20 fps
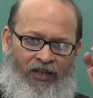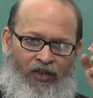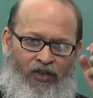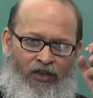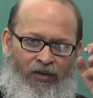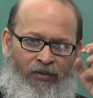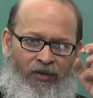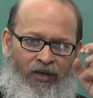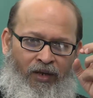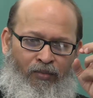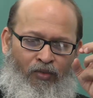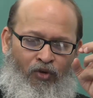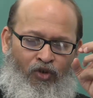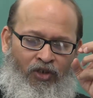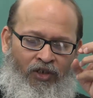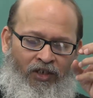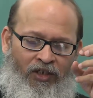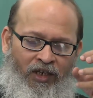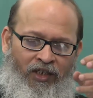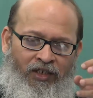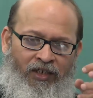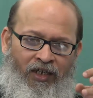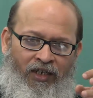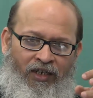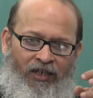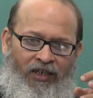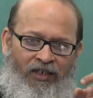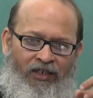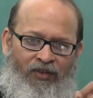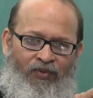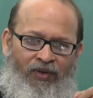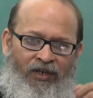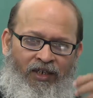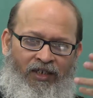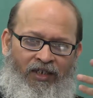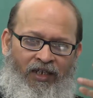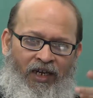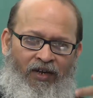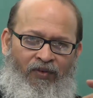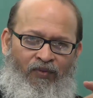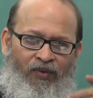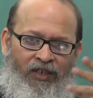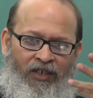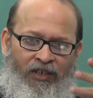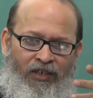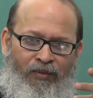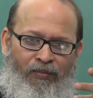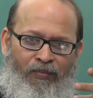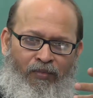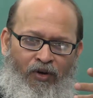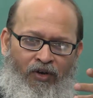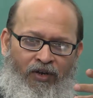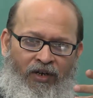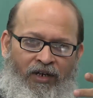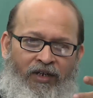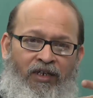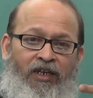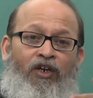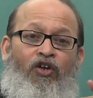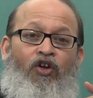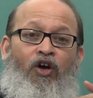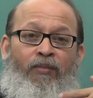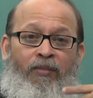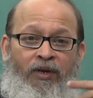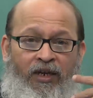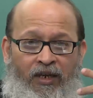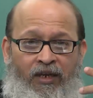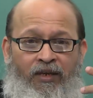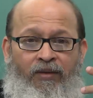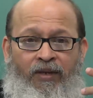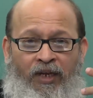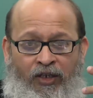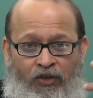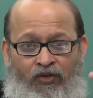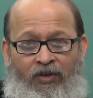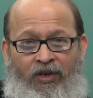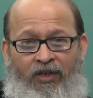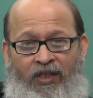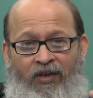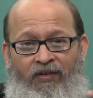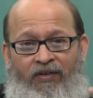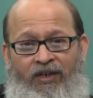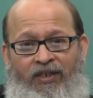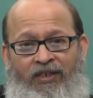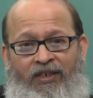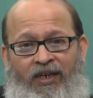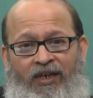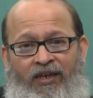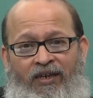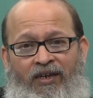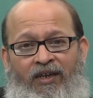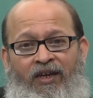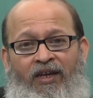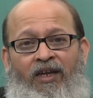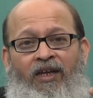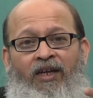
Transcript: Now, the emotional centers will decide which is important, and normally naturally they will decide,